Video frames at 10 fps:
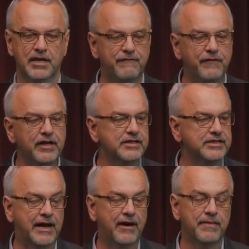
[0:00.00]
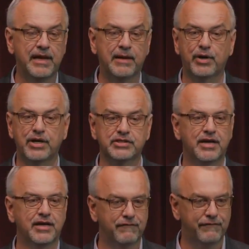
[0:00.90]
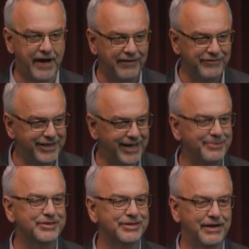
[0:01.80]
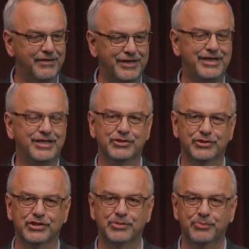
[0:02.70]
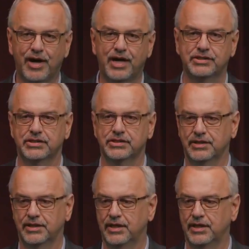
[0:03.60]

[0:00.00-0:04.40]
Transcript: To figure this out, they embraced the five steps of the deconstruction process.